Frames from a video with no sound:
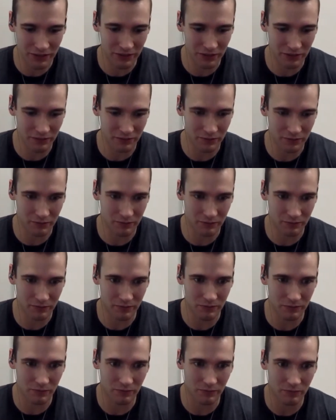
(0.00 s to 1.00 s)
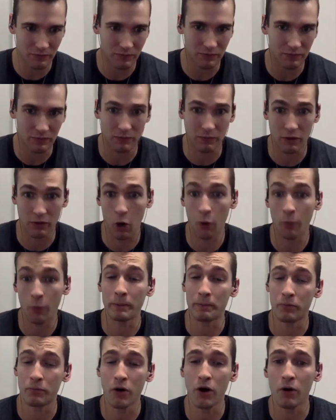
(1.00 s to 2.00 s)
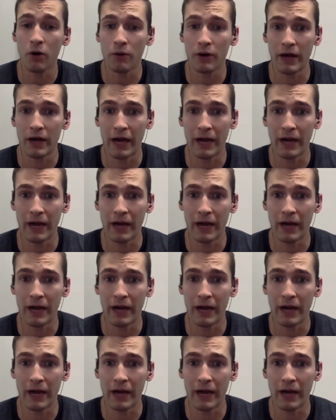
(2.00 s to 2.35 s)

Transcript: to going pro.